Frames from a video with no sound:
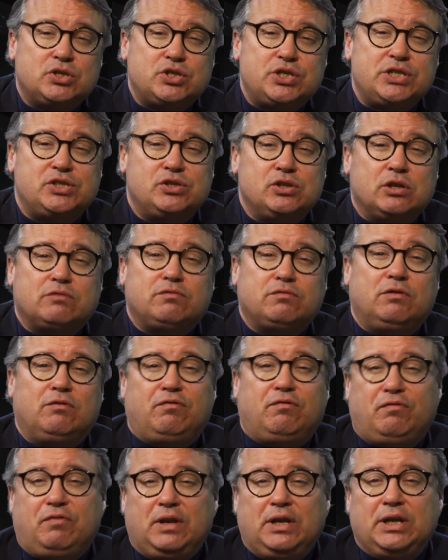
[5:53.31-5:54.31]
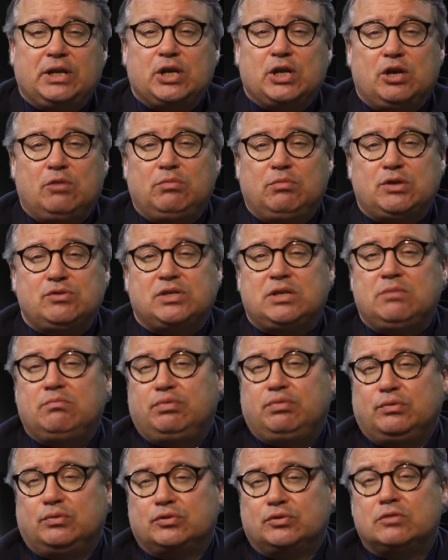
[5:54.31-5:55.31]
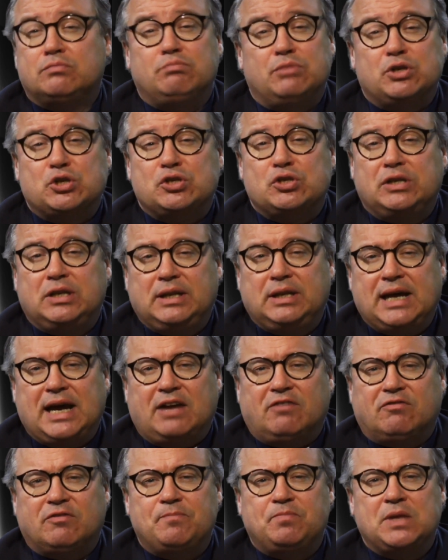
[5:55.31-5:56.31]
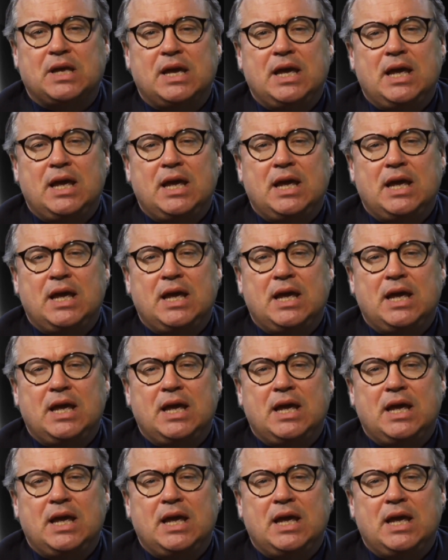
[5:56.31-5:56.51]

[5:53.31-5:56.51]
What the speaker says: she's not fulfilling her most important mission in life.